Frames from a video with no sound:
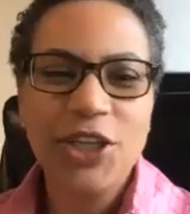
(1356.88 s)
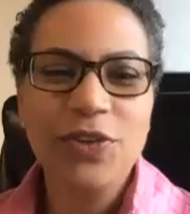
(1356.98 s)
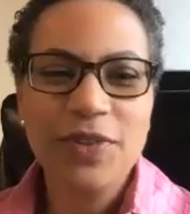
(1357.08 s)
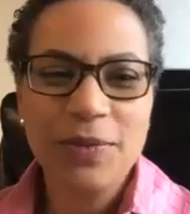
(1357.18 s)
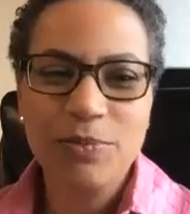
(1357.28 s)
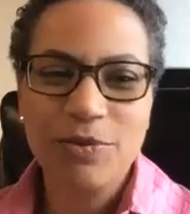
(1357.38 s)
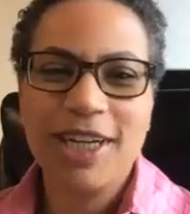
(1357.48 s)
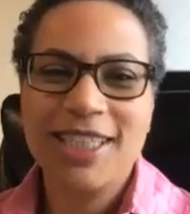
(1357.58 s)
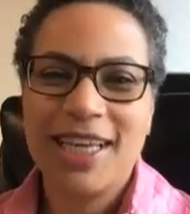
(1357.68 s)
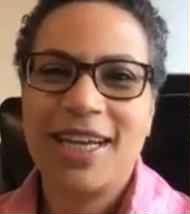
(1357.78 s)
you've
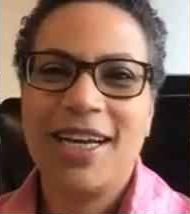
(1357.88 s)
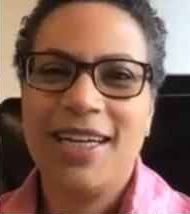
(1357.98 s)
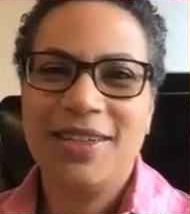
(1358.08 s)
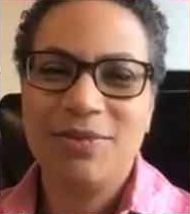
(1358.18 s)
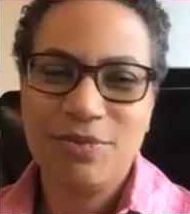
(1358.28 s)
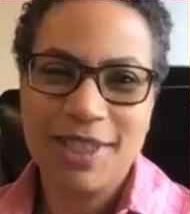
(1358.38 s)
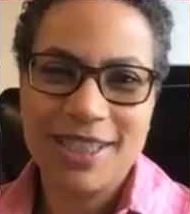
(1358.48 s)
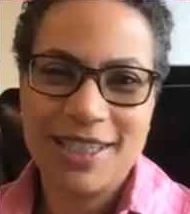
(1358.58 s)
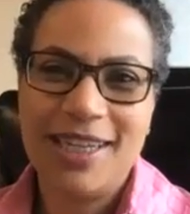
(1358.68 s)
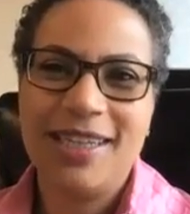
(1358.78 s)
embraced that kind of
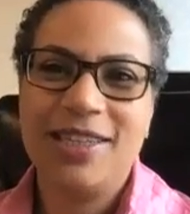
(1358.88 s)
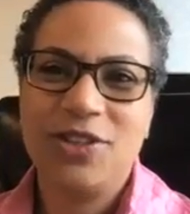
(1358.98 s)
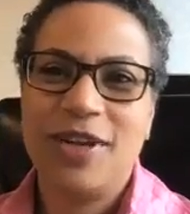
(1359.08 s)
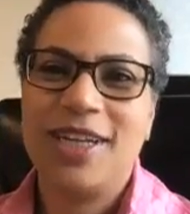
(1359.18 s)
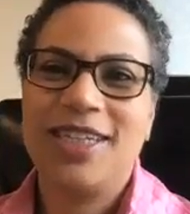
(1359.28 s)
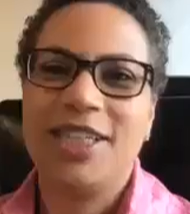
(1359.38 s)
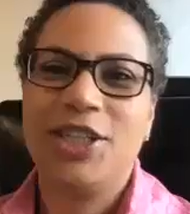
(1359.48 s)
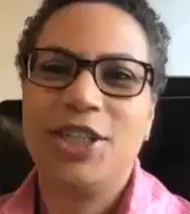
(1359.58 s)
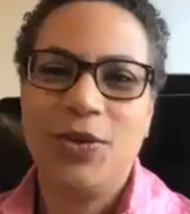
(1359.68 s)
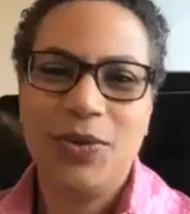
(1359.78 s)
risk-taking strategy
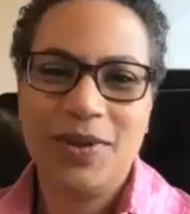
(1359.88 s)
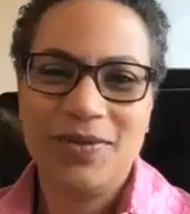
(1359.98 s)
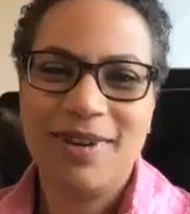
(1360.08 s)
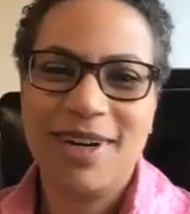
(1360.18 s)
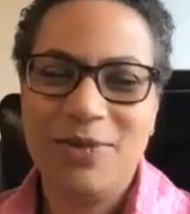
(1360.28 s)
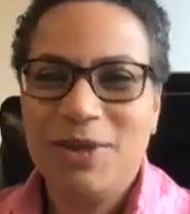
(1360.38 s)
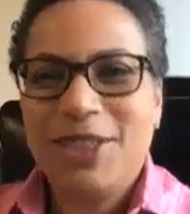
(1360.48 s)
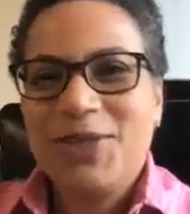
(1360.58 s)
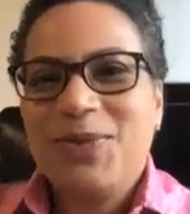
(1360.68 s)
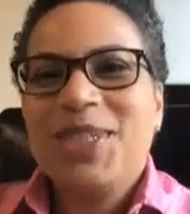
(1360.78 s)
too, of right,
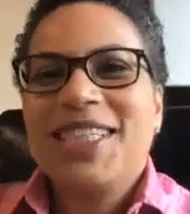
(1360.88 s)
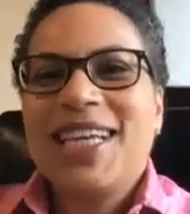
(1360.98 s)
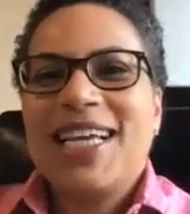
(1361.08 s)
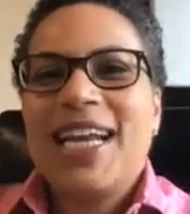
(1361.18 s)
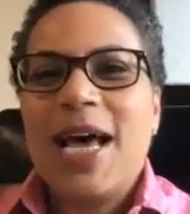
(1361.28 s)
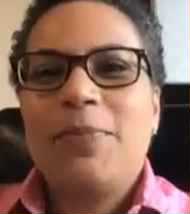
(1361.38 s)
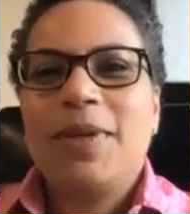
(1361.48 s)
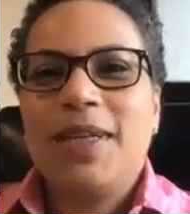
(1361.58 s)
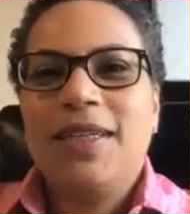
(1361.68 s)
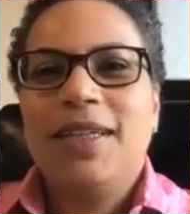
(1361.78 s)
what's the worst that could
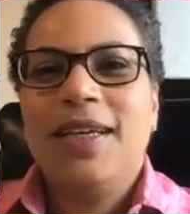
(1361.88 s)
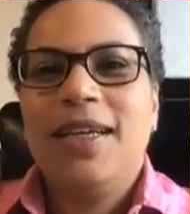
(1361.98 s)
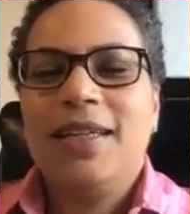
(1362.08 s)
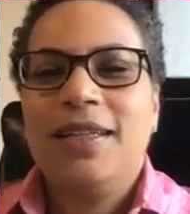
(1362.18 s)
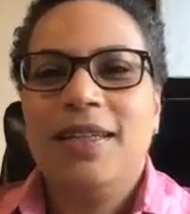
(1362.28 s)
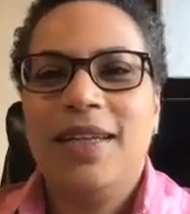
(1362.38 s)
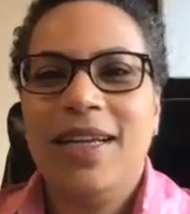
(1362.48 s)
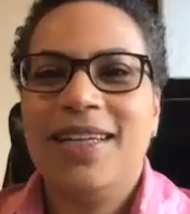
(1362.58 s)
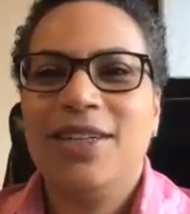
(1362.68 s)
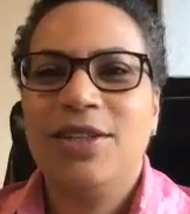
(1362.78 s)
happen? And
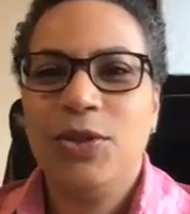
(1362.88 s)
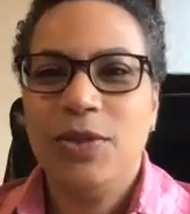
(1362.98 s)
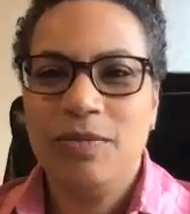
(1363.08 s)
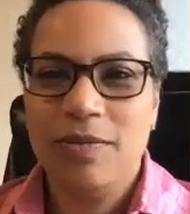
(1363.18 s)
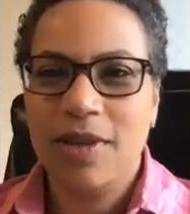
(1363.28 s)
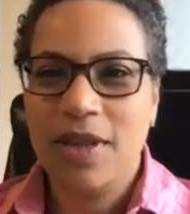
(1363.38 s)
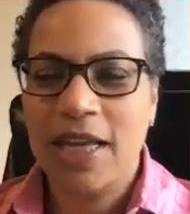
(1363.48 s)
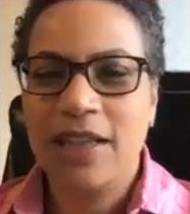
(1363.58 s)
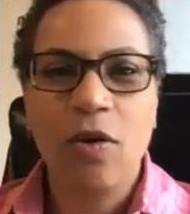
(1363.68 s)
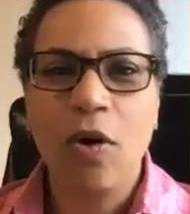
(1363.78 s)

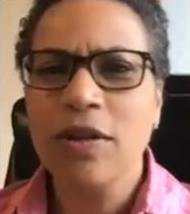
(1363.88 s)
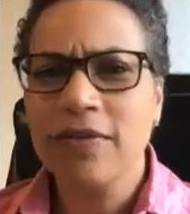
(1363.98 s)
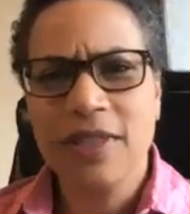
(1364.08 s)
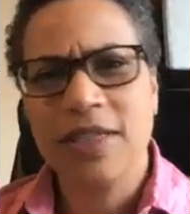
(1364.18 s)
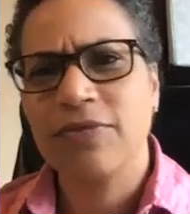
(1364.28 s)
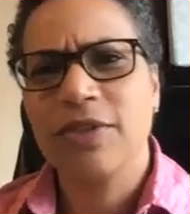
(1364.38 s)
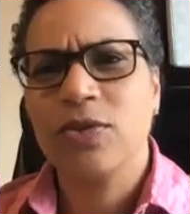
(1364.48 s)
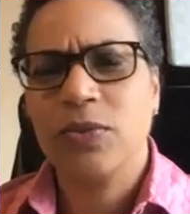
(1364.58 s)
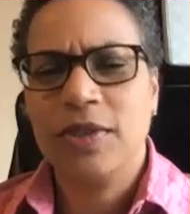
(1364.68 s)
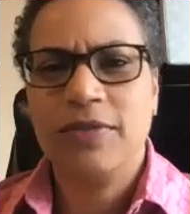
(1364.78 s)
in all of the
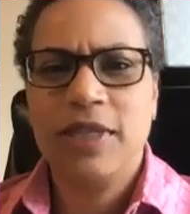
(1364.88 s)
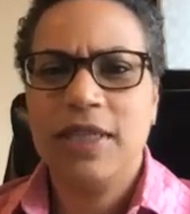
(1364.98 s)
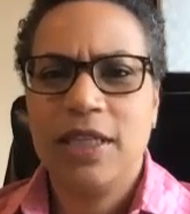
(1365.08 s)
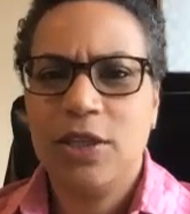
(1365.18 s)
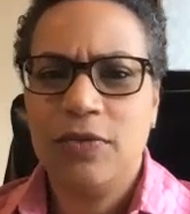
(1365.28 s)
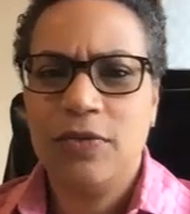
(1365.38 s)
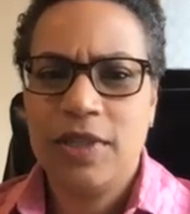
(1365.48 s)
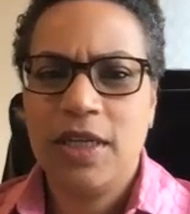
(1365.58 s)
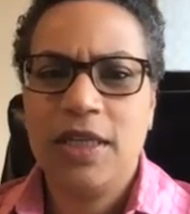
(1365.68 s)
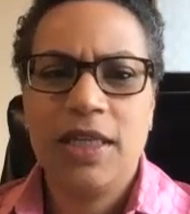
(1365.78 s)
different sorts of things that you've
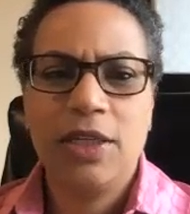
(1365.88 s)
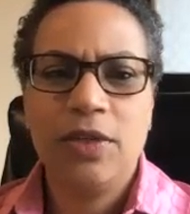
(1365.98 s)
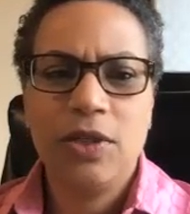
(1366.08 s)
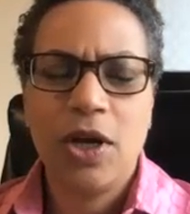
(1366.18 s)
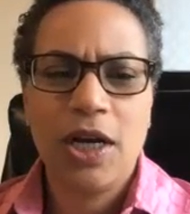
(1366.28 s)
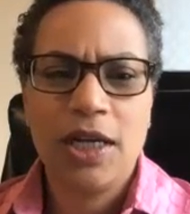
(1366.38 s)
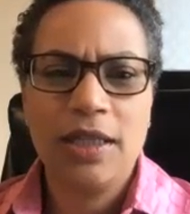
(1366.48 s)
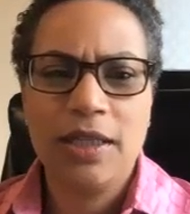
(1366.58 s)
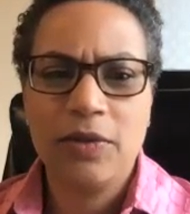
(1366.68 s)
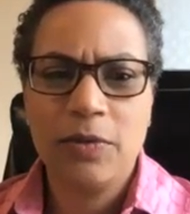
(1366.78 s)
done, can you talk
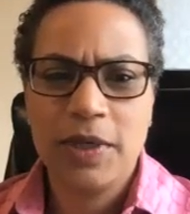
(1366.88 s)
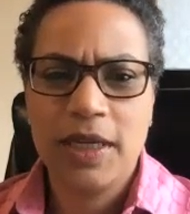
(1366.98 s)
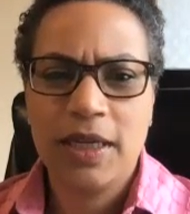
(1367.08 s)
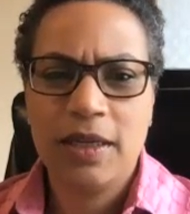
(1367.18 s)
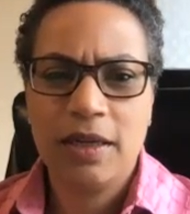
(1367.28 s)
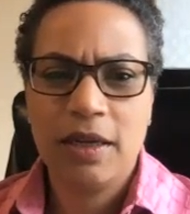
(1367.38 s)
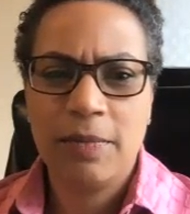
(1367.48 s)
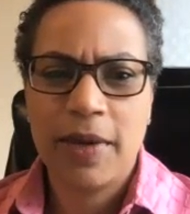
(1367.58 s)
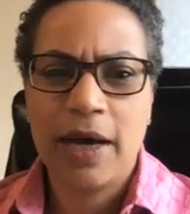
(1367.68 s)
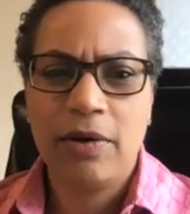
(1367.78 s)
a little bit
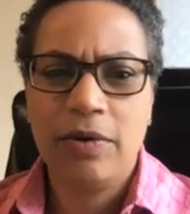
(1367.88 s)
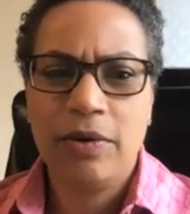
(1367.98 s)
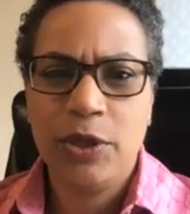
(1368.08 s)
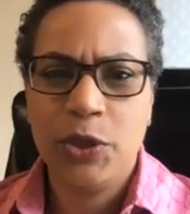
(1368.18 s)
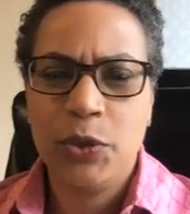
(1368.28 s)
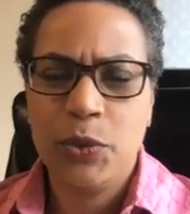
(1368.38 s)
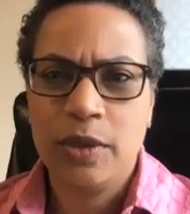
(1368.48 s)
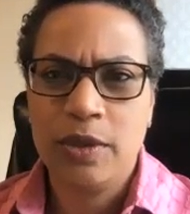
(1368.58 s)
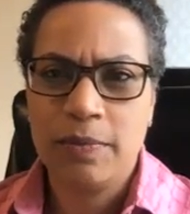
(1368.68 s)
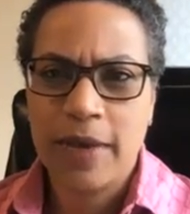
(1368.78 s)
about
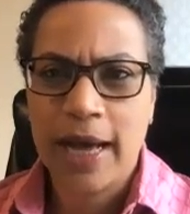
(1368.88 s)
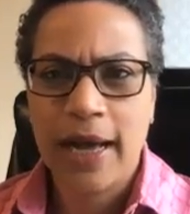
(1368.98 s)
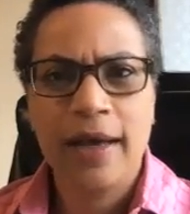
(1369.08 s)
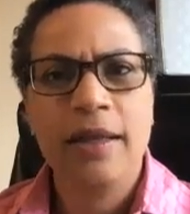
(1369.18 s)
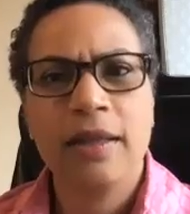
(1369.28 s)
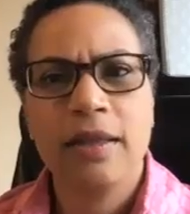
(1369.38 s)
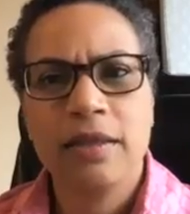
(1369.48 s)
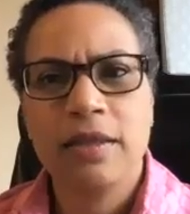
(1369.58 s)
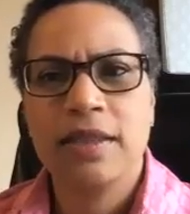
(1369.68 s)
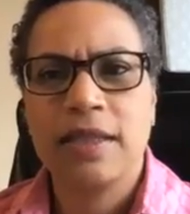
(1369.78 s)
your path
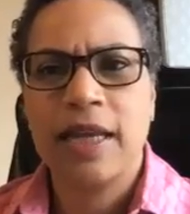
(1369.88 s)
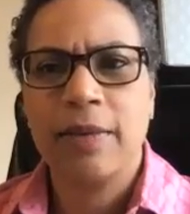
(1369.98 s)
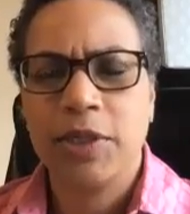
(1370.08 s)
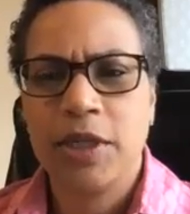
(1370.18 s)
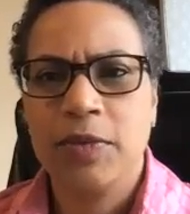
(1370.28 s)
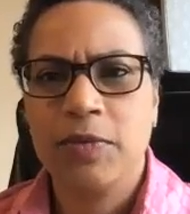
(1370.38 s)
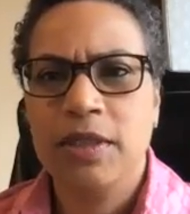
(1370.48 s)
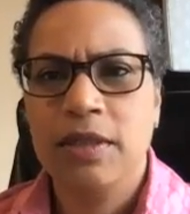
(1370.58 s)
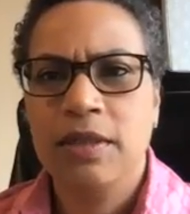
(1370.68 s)
to Snap Judgment?